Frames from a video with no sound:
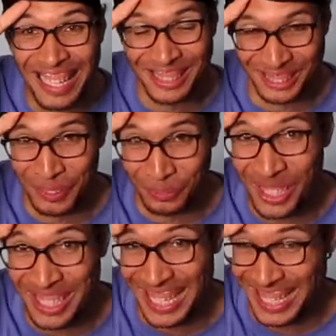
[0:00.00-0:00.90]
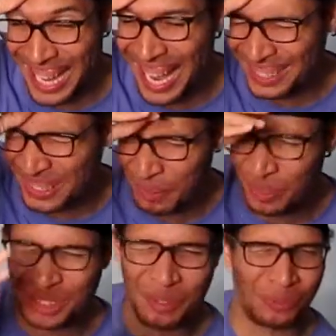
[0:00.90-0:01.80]
It's just funny, ain't it? I'm like,
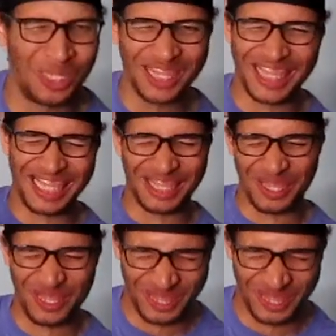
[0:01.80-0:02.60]
what the fuck? Like, yo.